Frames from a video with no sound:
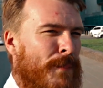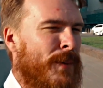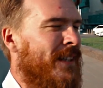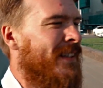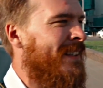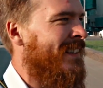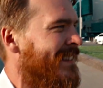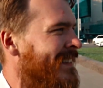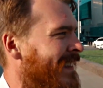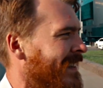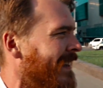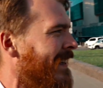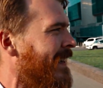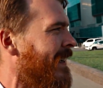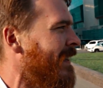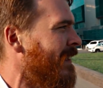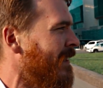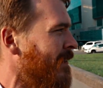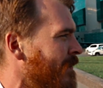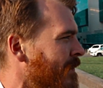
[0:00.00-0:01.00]
buildings that they
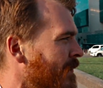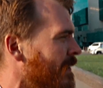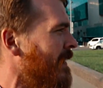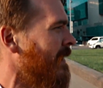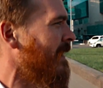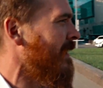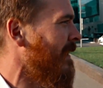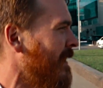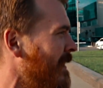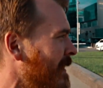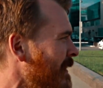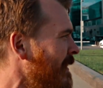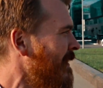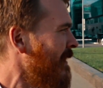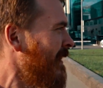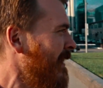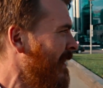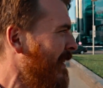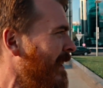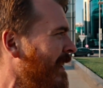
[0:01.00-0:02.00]
have, the
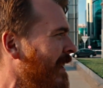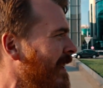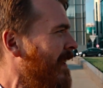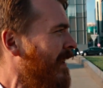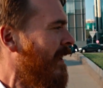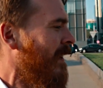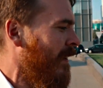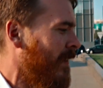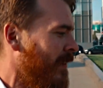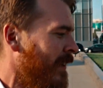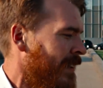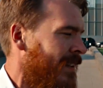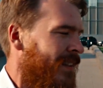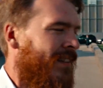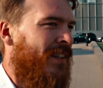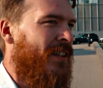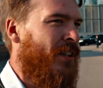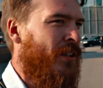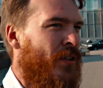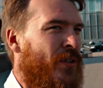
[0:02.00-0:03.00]
things
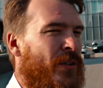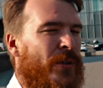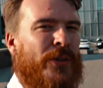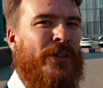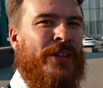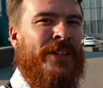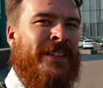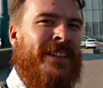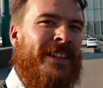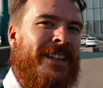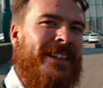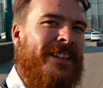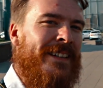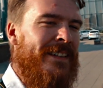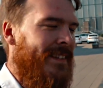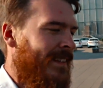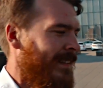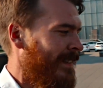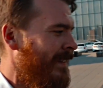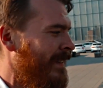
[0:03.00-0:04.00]
that are stolen,
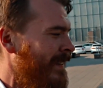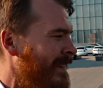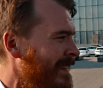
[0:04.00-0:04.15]
the